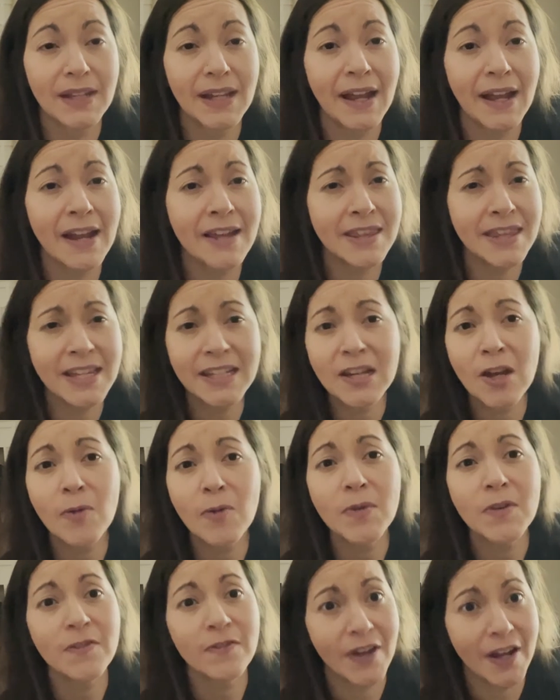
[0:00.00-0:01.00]
I think I'll
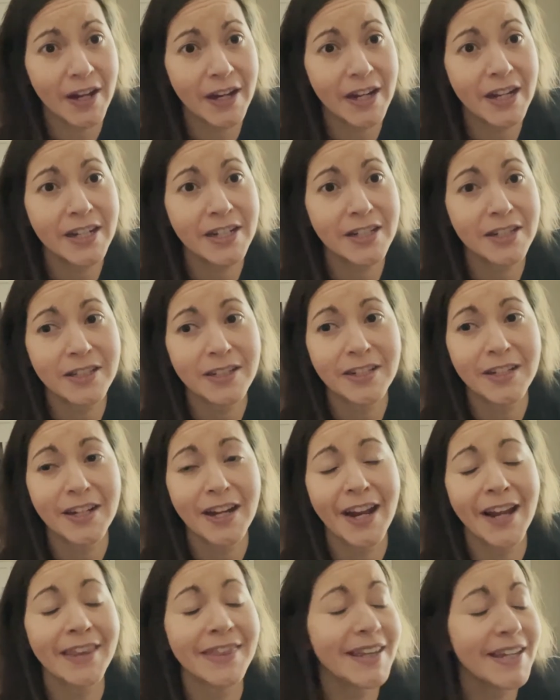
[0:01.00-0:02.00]
be fine.
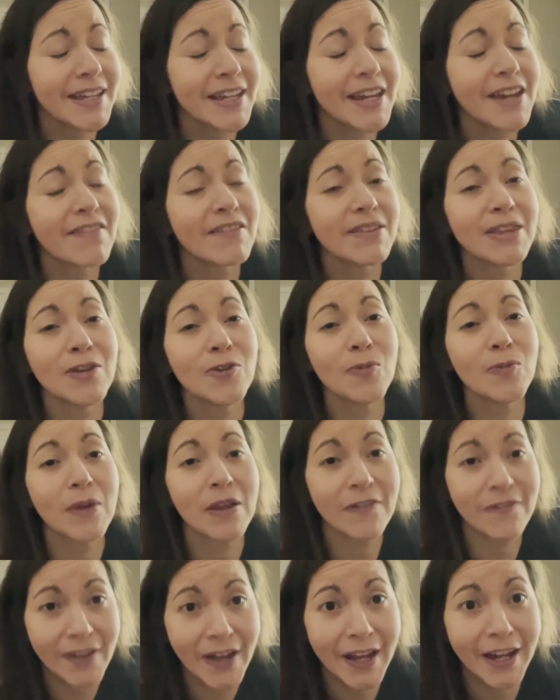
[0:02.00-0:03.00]
I think everything will be
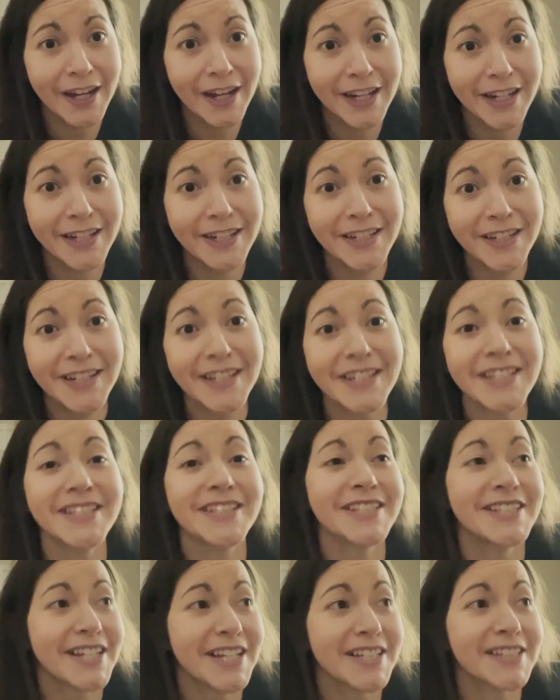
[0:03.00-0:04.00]
fine.
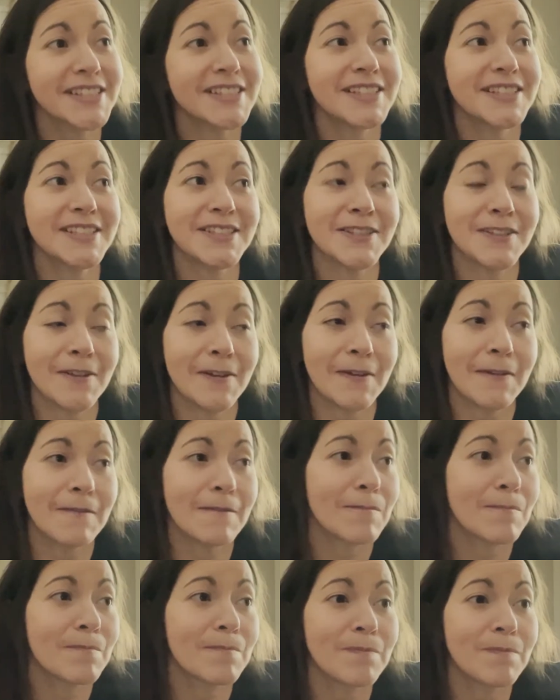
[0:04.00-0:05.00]
It's just
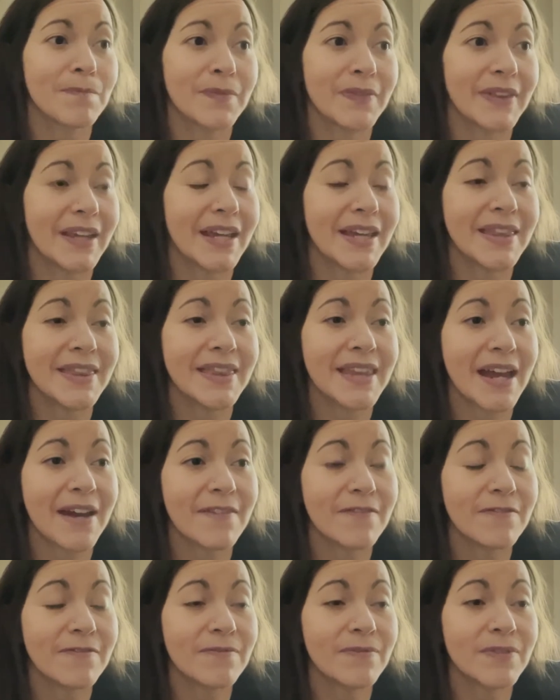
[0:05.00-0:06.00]
that
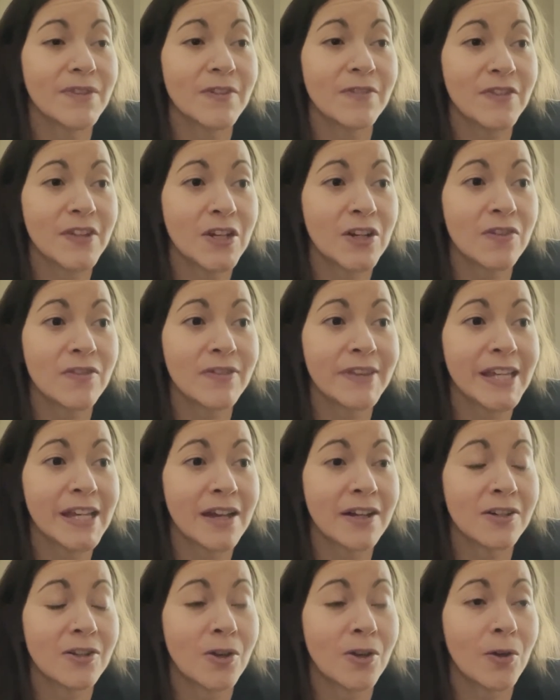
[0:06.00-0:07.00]
the fear of the
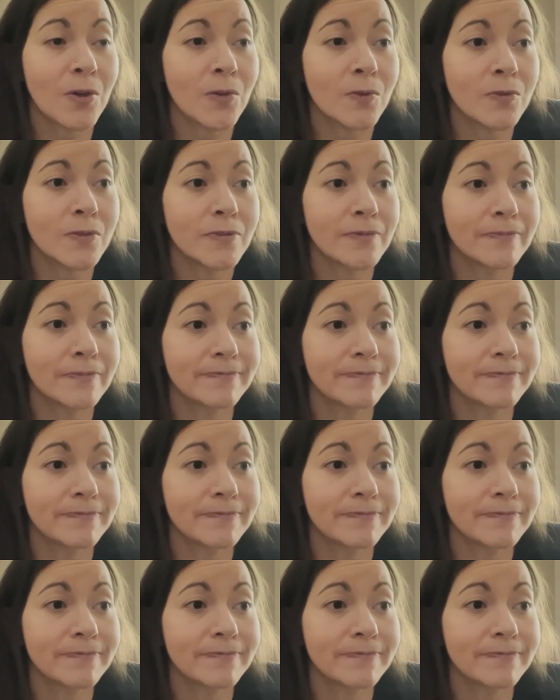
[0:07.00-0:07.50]
unknown.